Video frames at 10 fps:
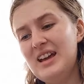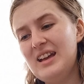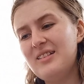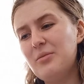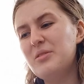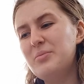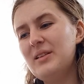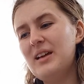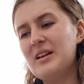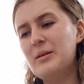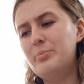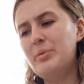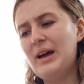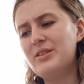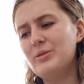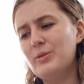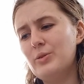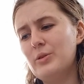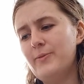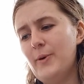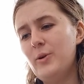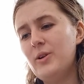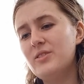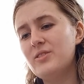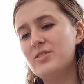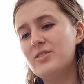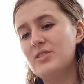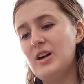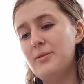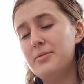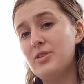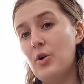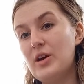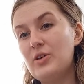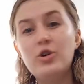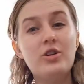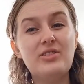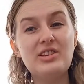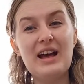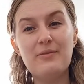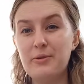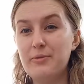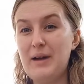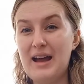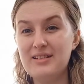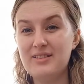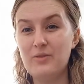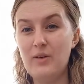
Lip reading: It seems a bit like a battle sort of focused stuff, so it could still have the fantasy